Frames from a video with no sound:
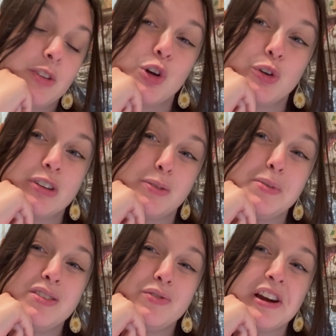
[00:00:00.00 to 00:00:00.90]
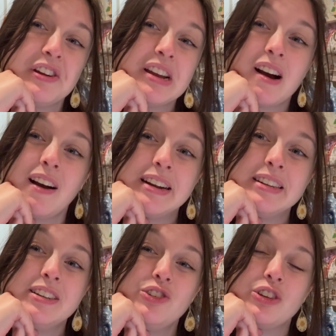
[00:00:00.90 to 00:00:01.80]
Christmas fairy
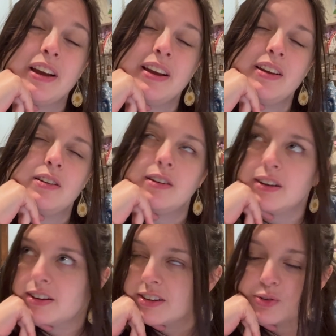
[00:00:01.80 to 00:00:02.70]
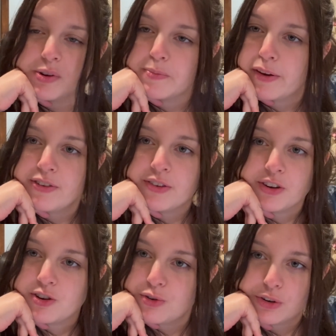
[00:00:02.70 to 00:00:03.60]
cottage, and it's one of my
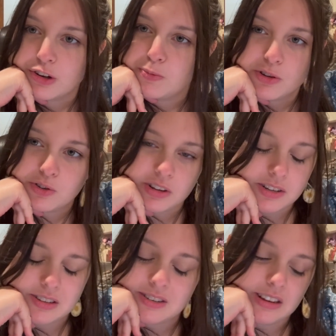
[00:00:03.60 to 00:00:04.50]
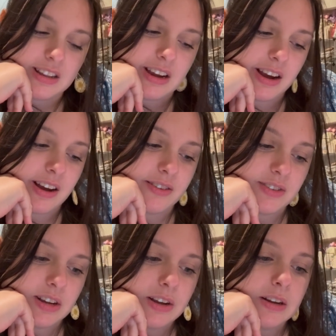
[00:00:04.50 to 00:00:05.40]
favorite new Christmas releases that they have.
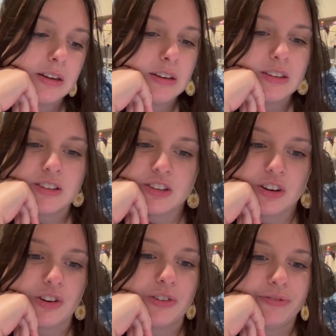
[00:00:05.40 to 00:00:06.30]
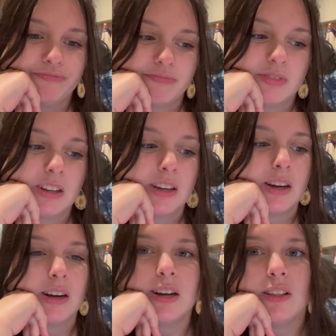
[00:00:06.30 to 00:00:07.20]
So
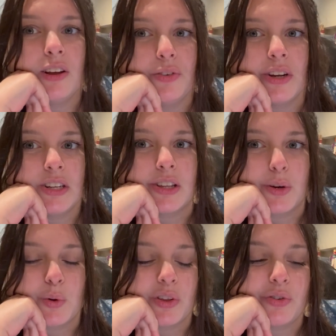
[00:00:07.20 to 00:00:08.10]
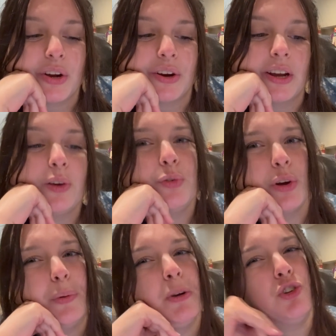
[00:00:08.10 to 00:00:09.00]
yeah, I love anything with a fairy. I'm
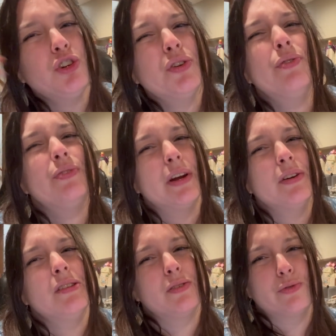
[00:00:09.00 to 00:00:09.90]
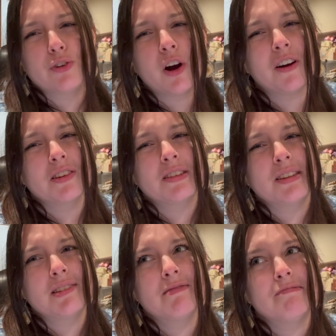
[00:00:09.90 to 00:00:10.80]
very much into fairies and frogs